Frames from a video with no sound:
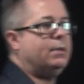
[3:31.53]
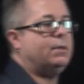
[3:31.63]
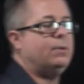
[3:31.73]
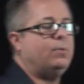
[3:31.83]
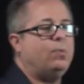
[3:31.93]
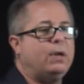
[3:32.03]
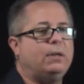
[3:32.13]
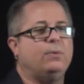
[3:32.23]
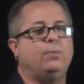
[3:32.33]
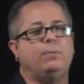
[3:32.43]

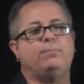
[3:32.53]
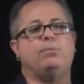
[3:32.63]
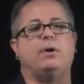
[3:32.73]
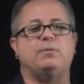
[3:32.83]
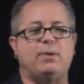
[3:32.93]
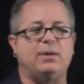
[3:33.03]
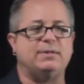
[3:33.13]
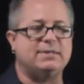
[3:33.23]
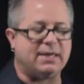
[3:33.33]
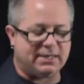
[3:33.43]
what brought about
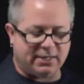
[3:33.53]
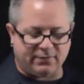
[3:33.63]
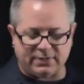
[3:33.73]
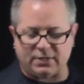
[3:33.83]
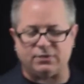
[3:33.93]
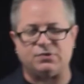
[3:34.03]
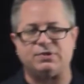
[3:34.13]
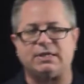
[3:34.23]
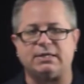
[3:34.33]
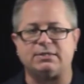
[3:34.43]
this idea of
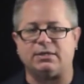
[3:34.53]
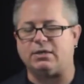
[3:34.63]
intelligence testing?